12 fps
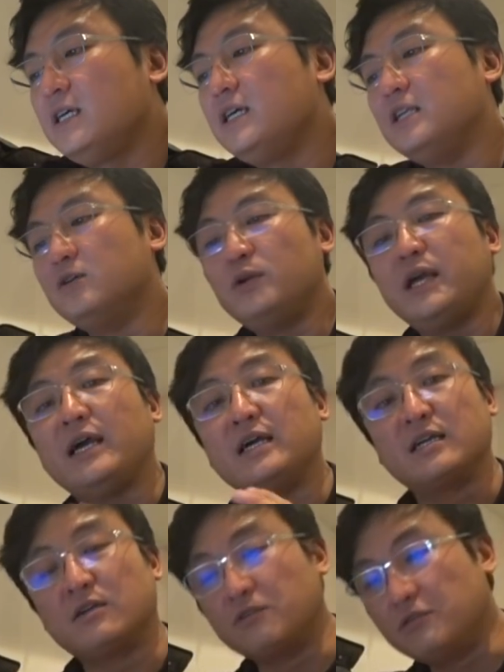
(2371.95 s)
In a way, I
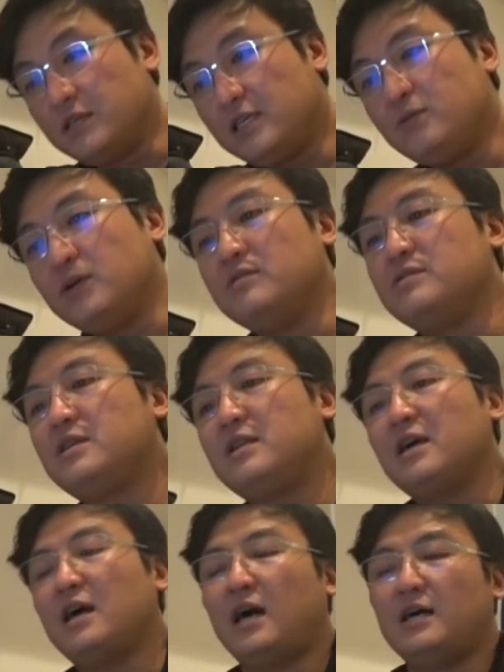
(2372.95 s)
agree when you say they're
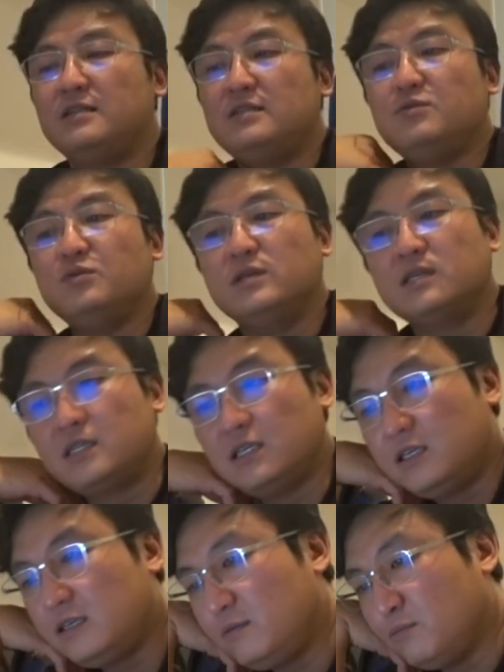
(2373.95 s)
hardly working,